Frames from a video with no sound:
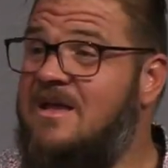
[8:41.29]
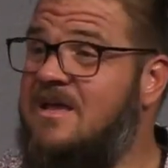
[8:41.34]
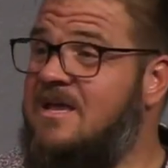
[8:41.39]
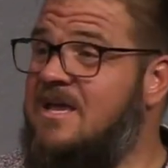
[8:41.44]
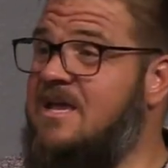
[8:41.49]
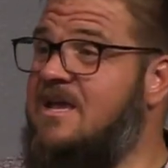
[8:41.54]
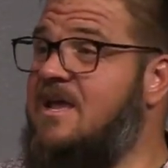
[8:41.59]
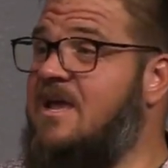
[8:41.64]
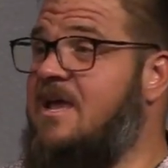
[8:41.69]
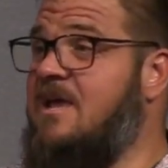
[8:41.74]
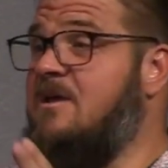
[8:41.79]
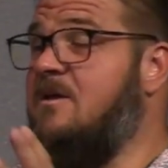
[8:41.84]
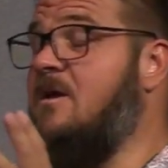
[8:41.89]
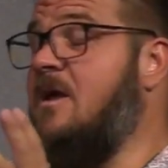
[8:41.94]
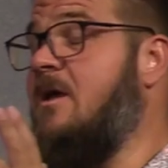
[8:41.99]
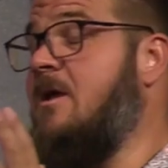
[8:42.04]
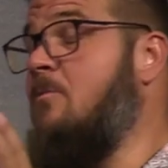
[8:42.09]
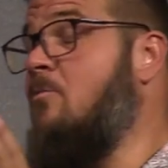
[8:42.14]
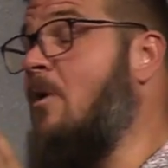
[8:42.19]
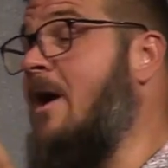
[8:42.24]
he, he,
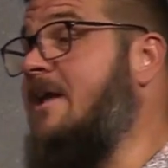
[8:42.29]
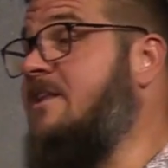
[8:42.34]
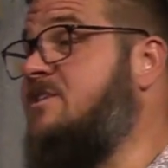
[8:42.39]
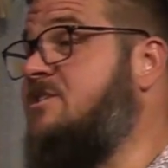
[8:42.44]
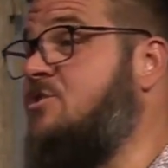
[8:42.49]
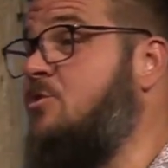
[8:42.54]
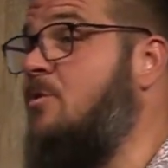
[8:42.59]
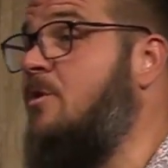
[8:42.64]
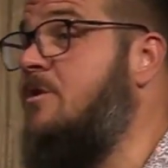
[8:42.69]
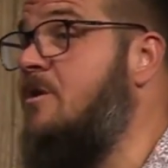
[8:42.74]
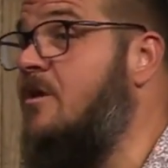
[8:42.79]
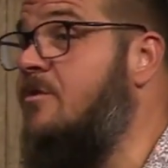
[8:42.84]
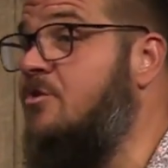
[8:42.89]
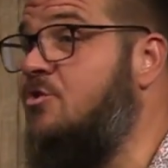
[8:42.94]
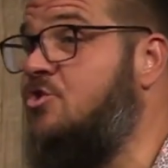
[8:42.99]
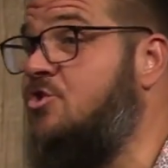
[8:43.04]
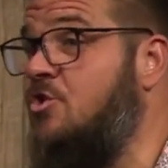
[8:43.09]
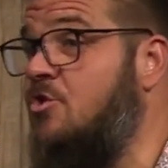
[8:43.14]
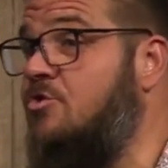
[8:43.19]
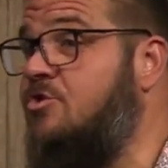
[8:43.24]
he writes to another
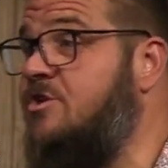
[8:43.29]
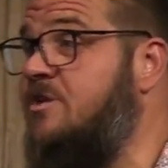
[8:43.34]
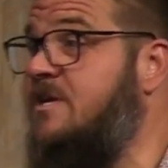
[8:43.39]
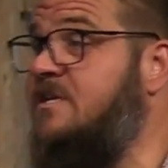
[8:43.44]
church and he